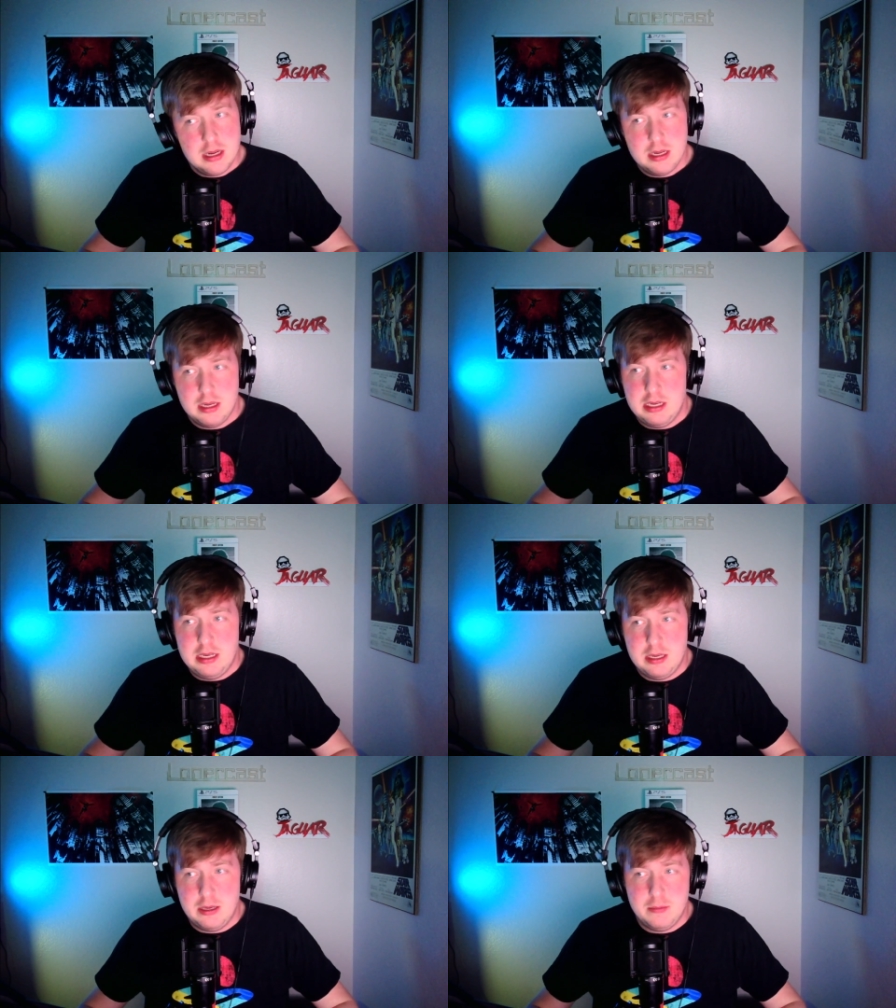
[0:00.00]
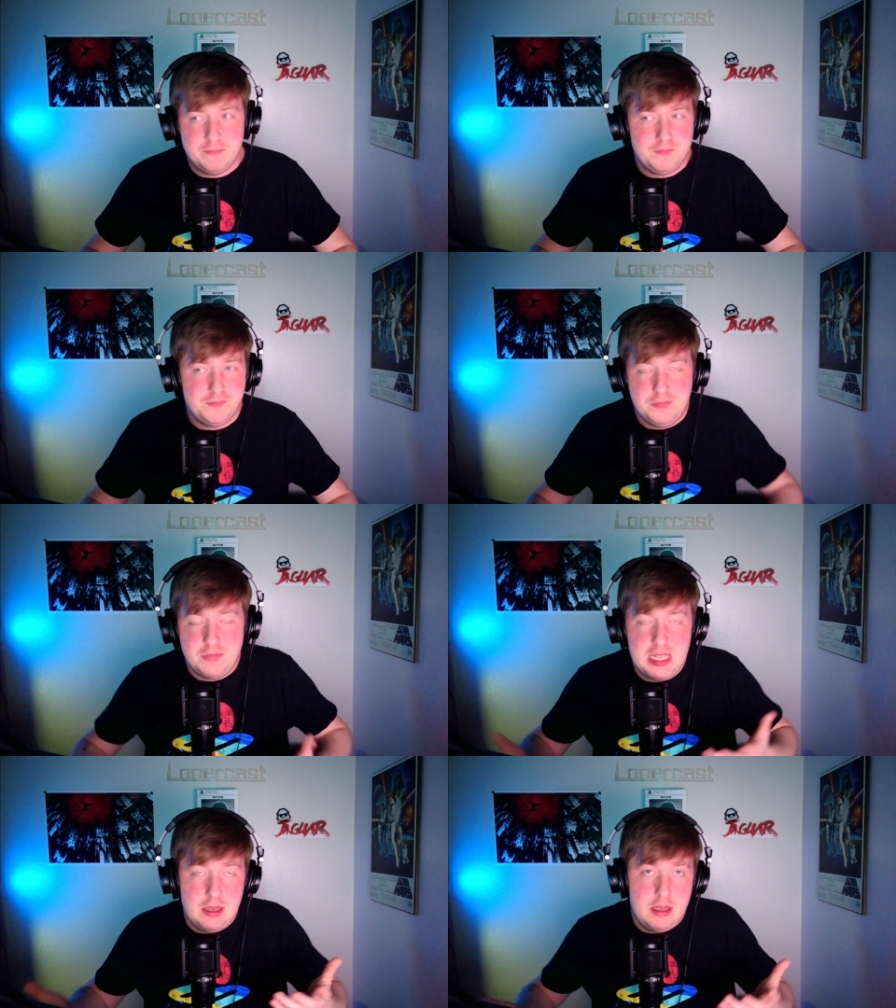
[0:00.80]
um,
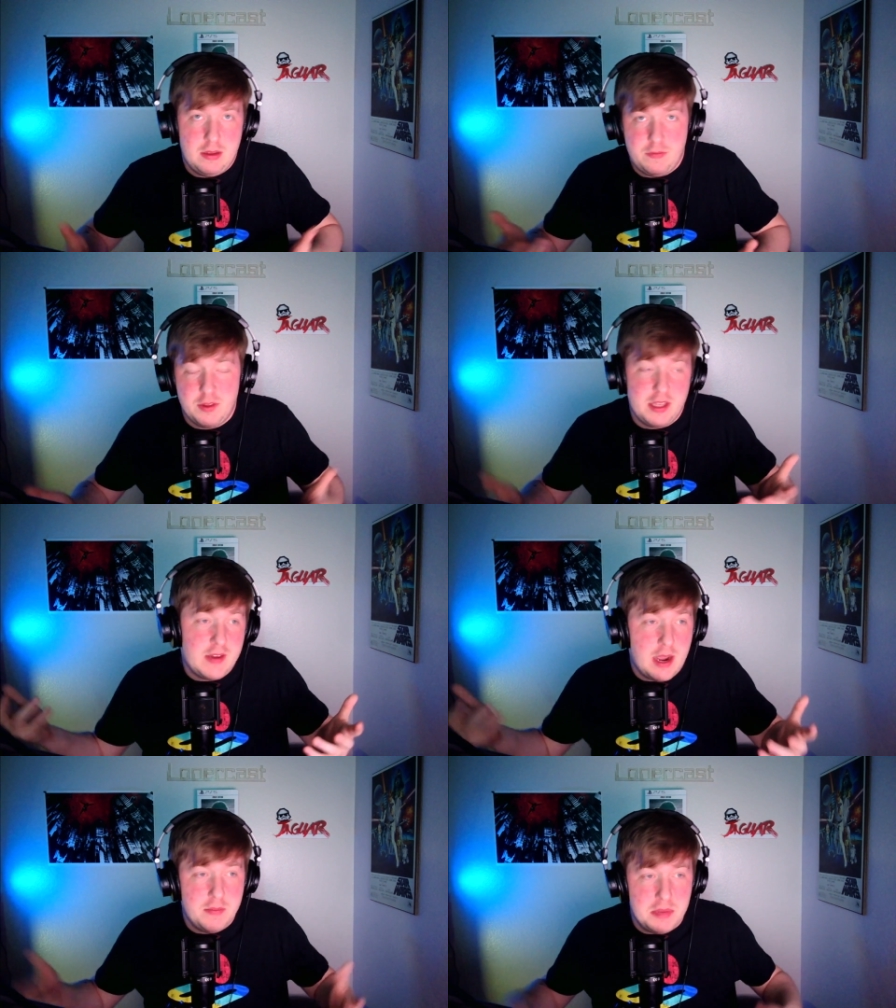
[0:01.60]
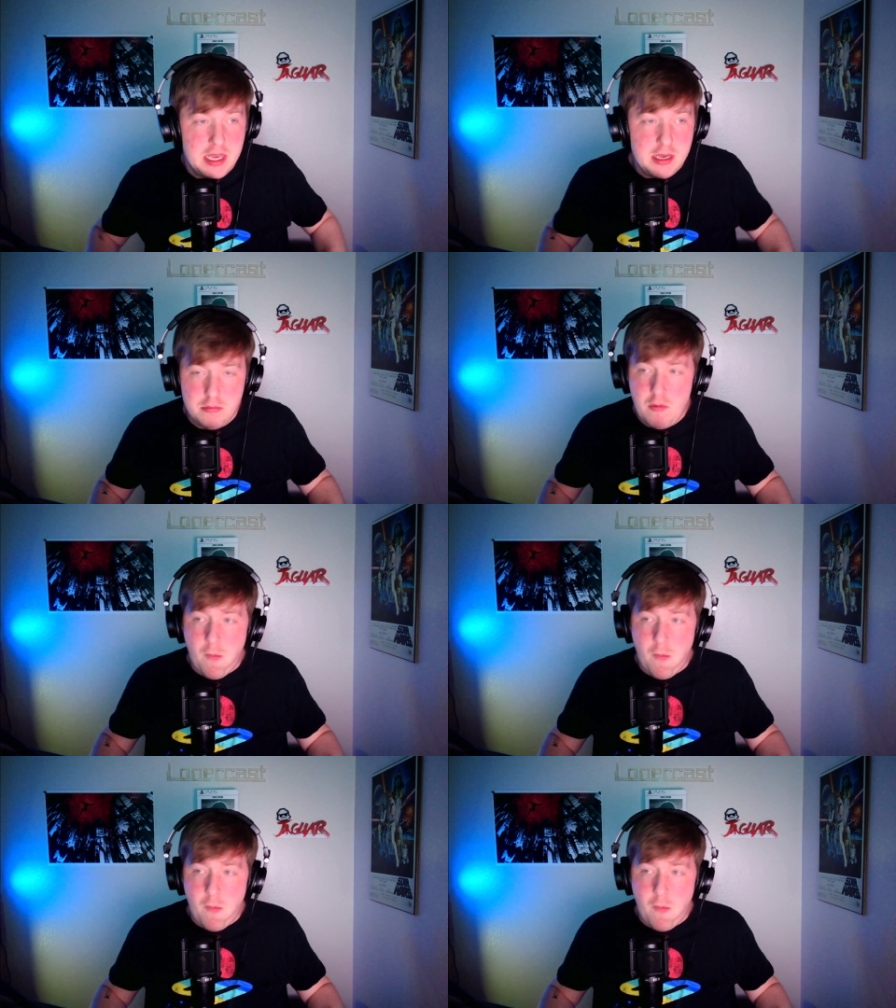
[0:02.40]
for the time being.